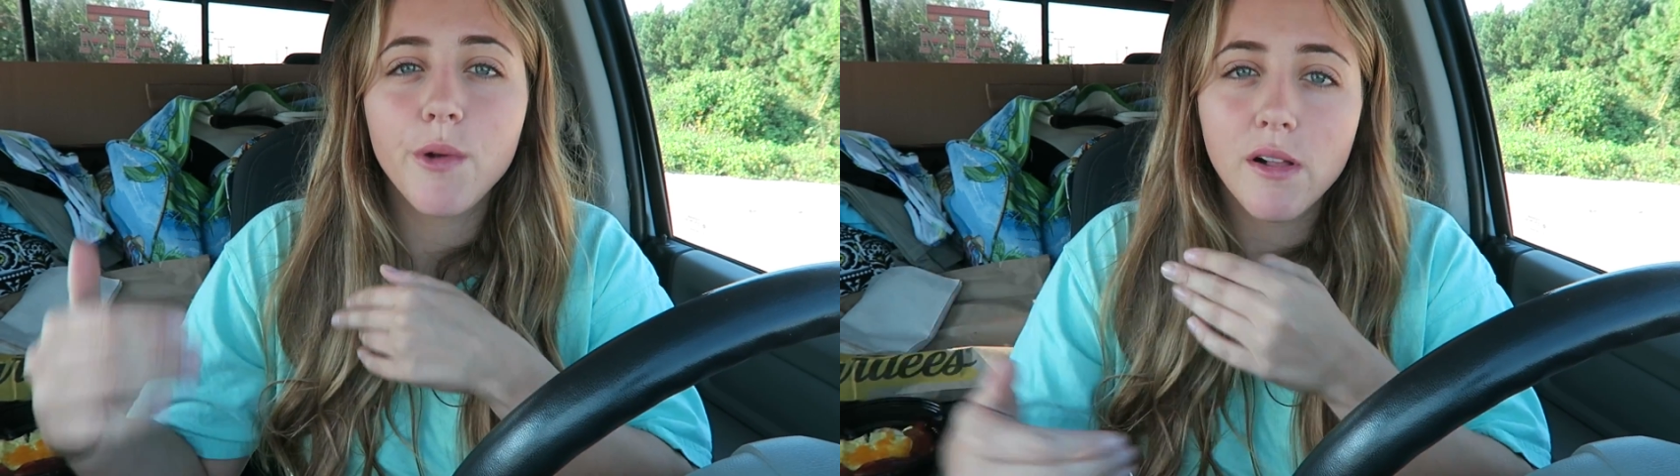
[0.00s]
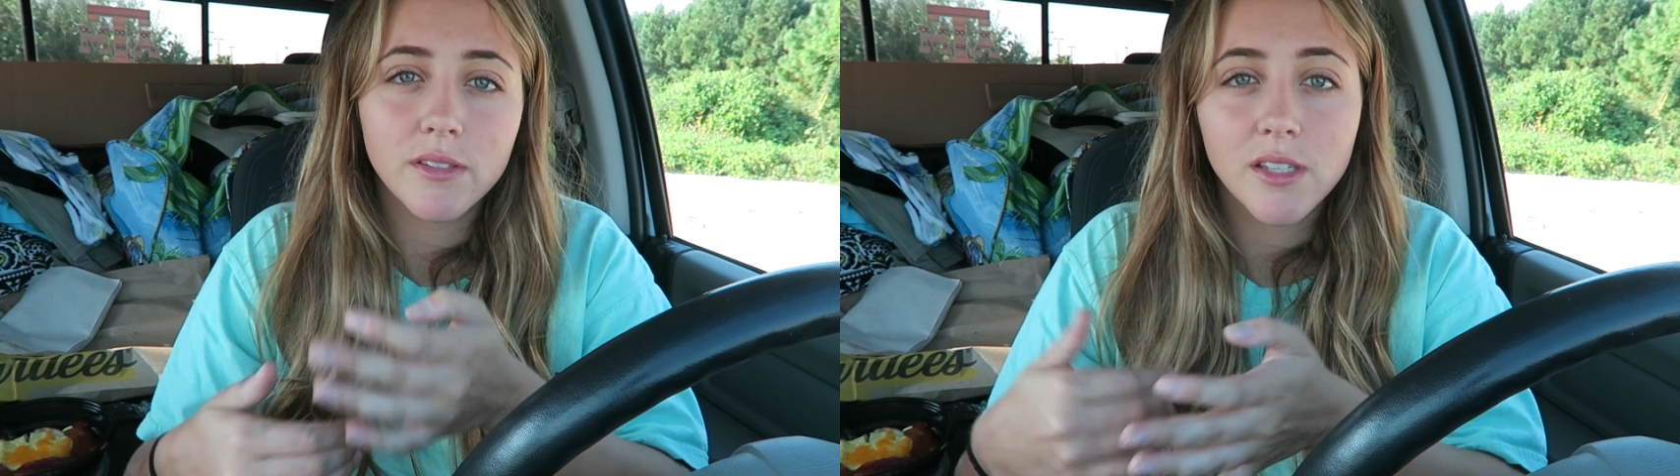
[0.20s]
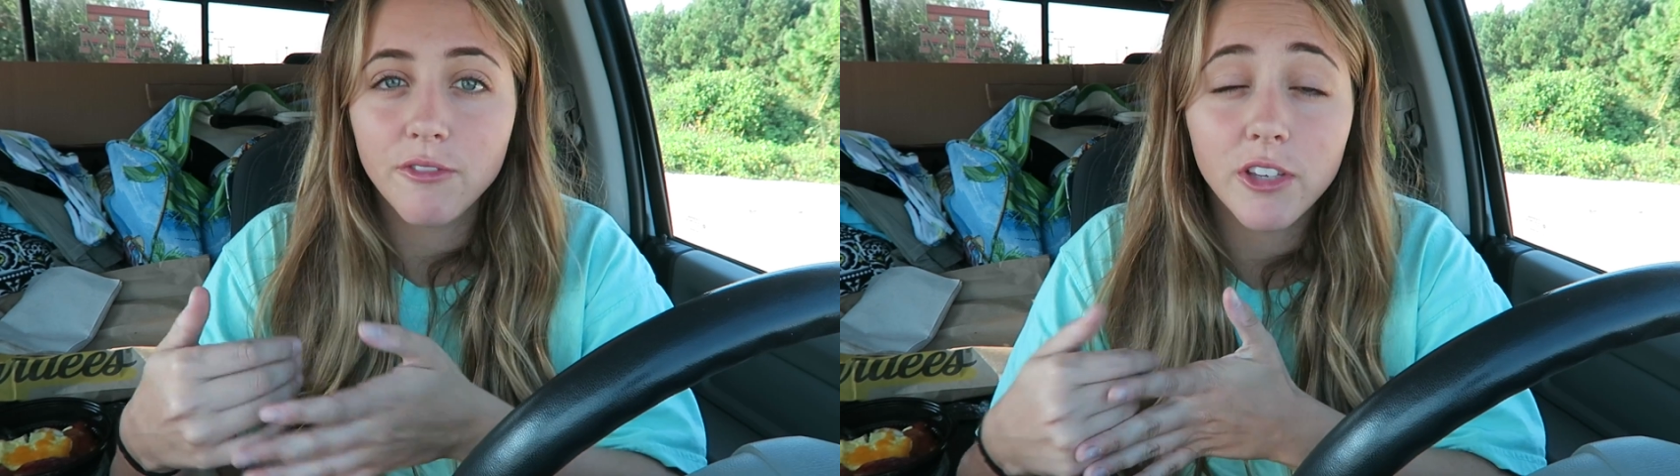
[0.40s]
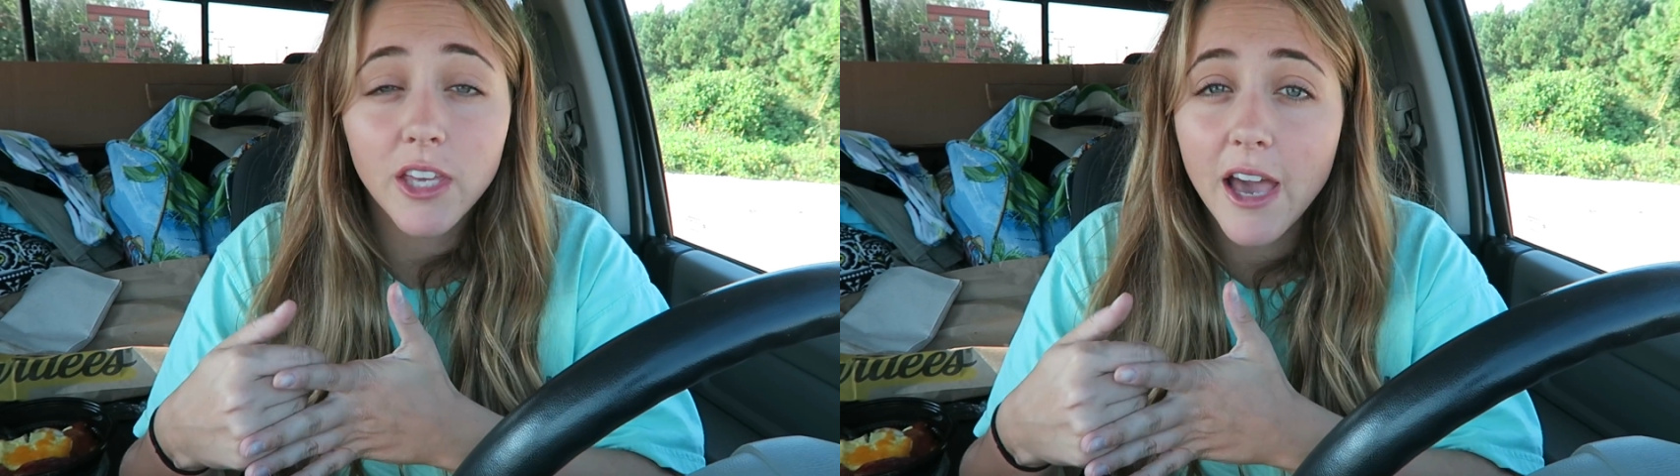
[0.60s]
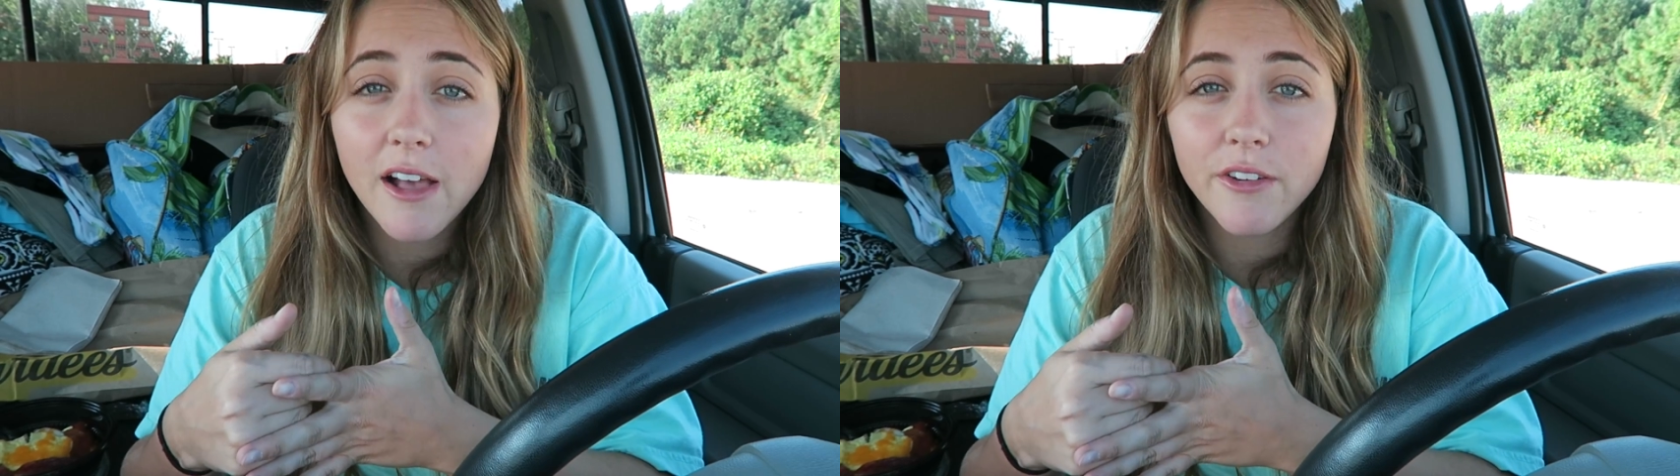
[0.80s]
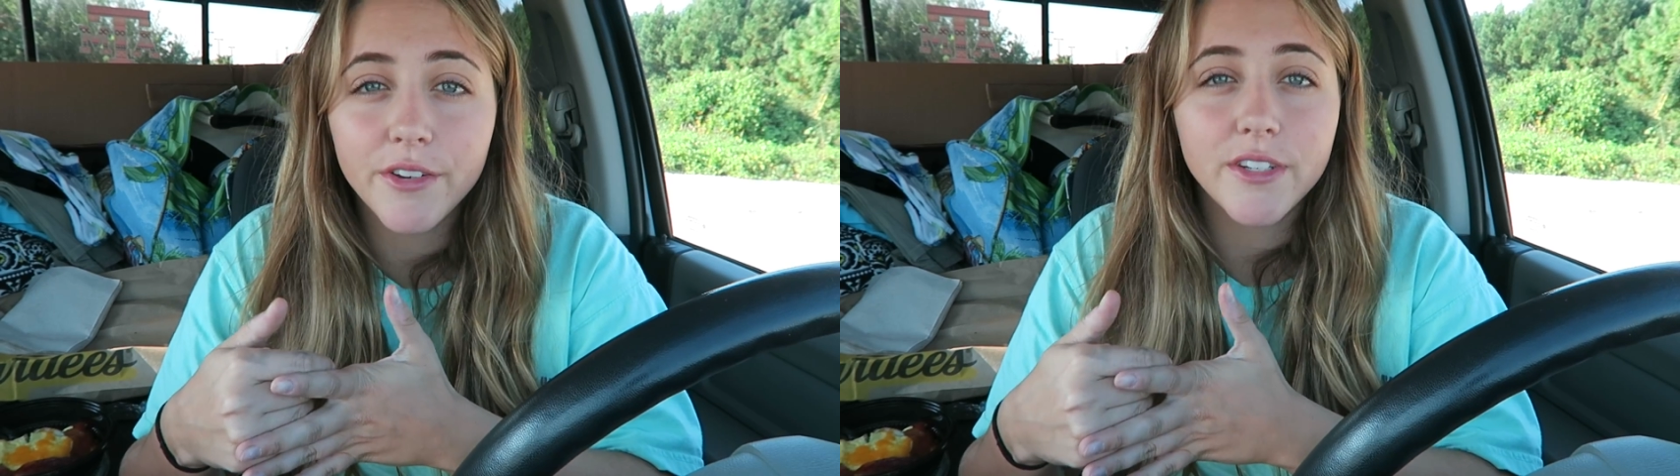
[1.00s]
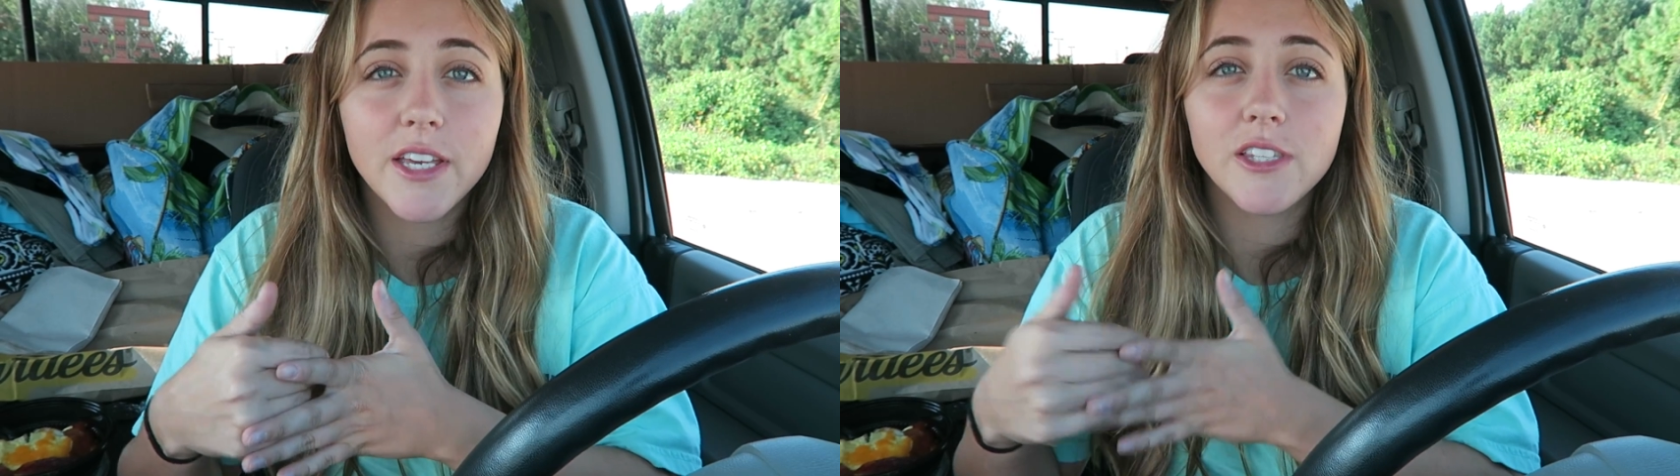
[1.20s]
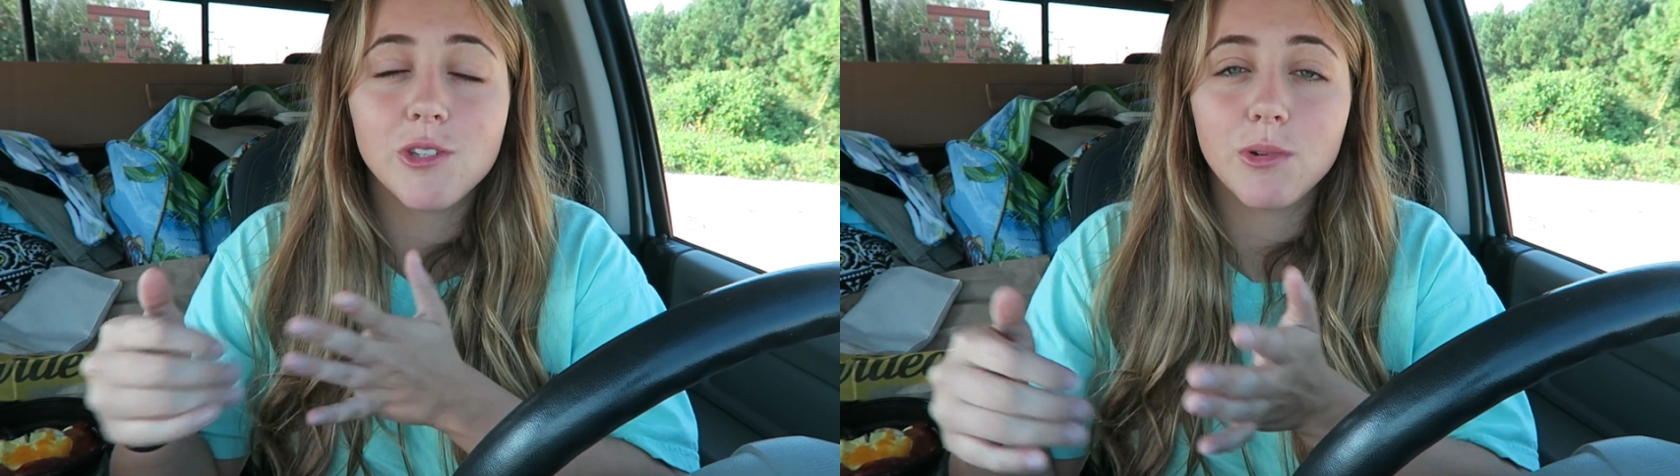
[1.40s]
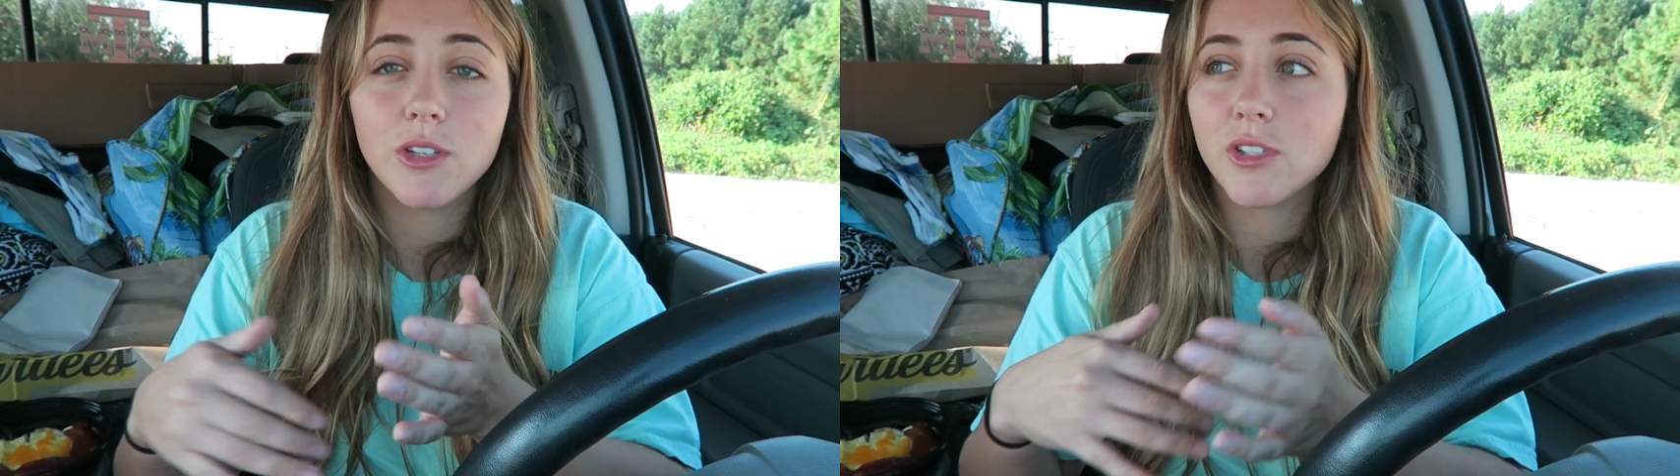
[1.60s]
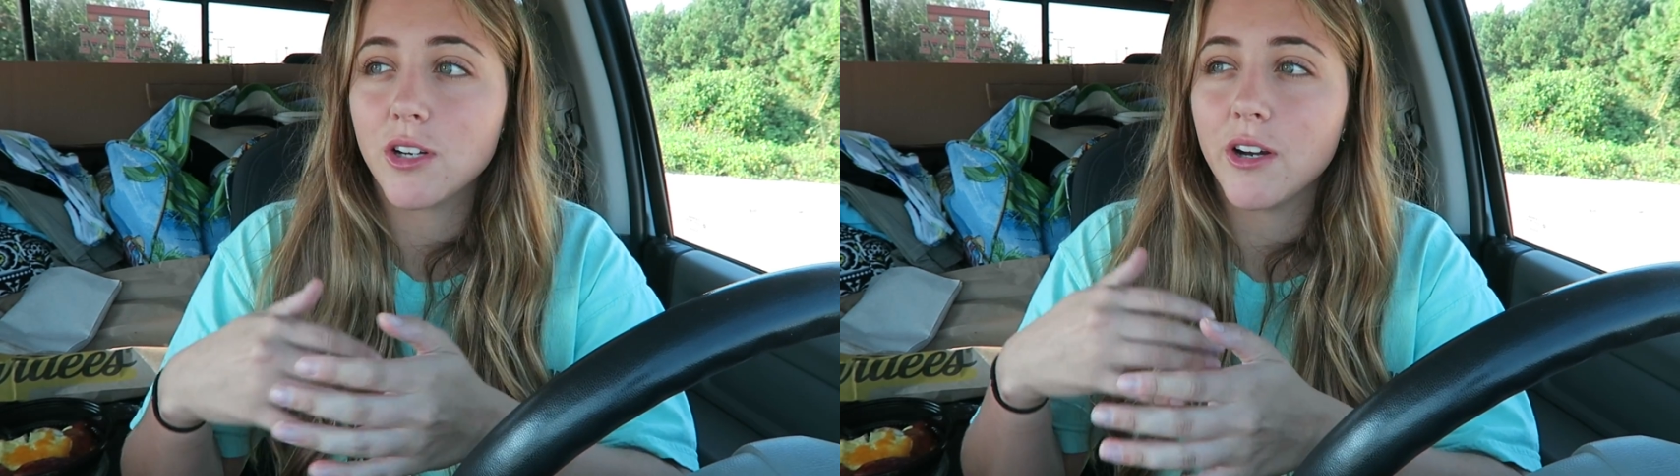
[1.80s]
relatively calorie dense when
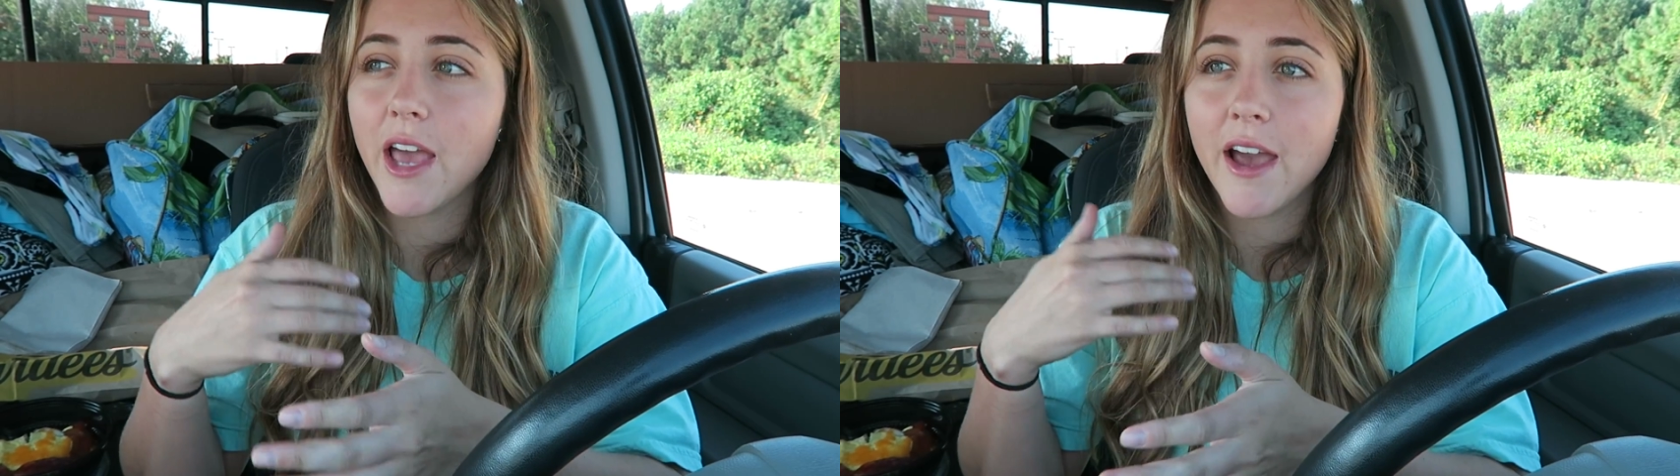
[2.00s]
you start